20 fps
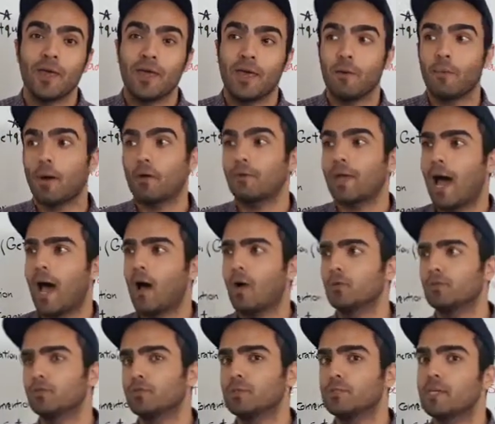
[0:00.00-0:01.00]
about how
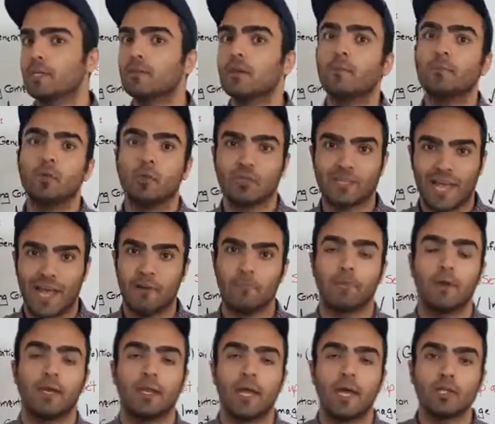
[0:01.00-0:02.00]
to set up your
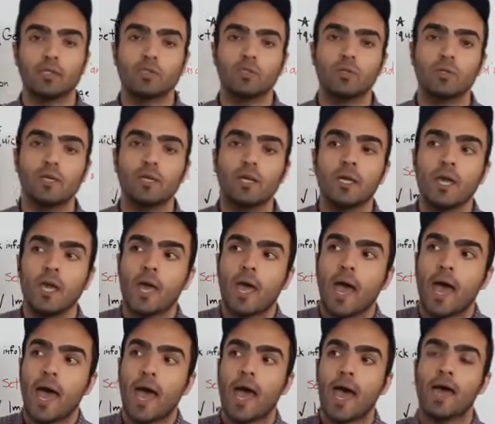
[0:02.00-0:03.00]
campaign actually.
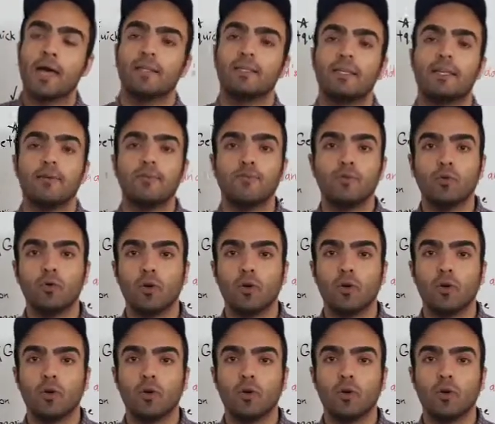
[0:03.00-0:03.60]
And if you